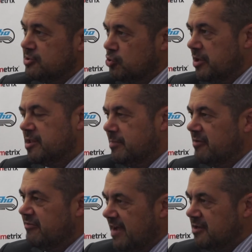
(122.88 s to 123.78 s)
during the
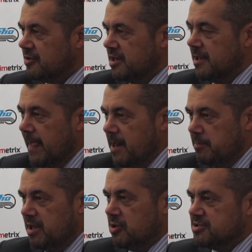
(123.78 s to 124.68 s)
manufacturing,
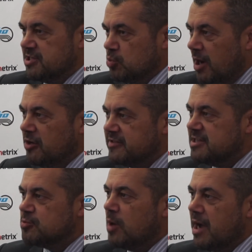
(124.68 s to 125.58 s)
because if one of
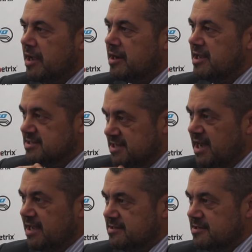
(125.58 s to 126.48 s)
these wires is
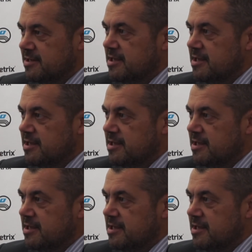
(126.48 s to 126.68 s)
cut,